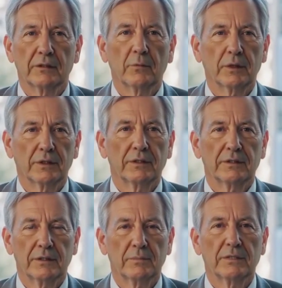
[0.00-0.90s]
what does
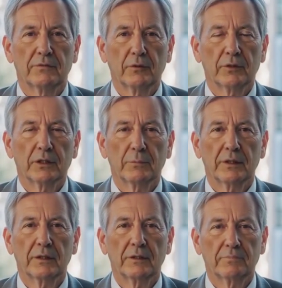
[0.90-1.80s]
this mean for
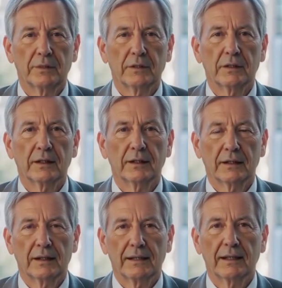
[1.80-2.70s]
Cuba?
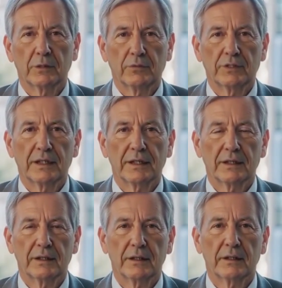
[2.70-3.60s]
As we've seen,
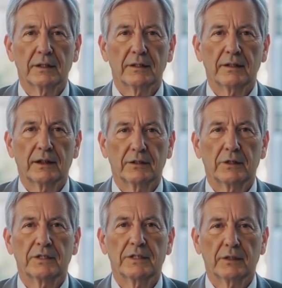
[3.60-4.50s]
the
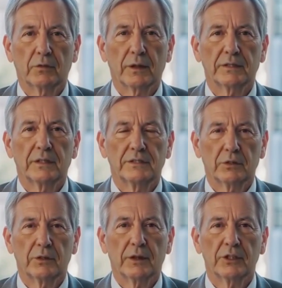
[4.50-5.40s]
country's economic
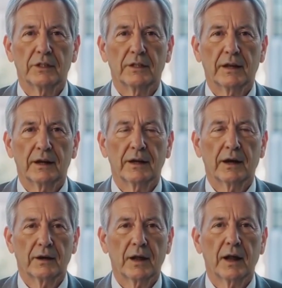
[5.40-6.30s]
situation is
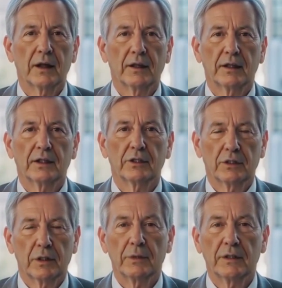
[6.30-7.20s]
dire.
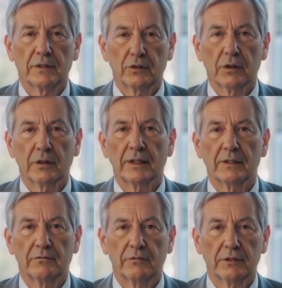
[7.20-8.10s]
Cuba is struggling
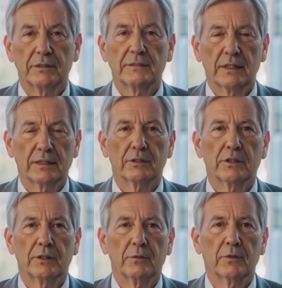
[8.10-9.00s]
to fix its
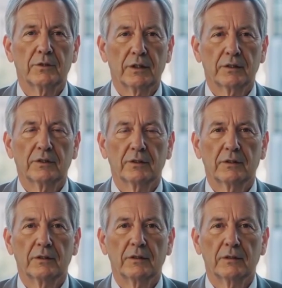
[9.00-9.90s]
energy infrastructure
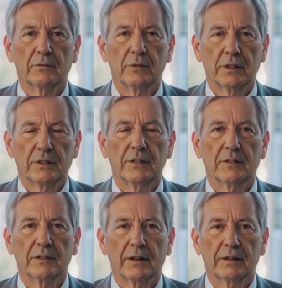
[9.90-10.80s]
because
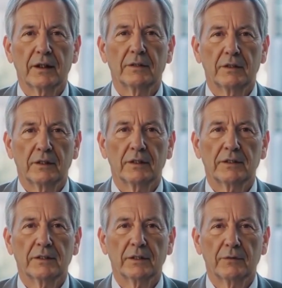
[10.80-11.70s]
it lacks the
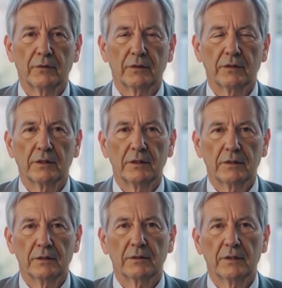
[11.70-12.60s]
necessary funds
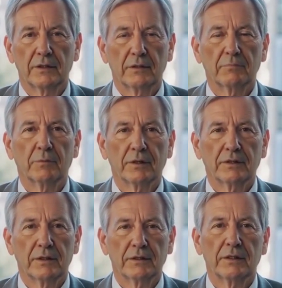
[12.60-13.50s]
and the parts
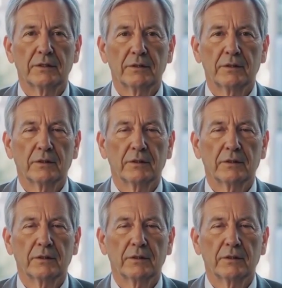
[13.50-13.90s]
it needs,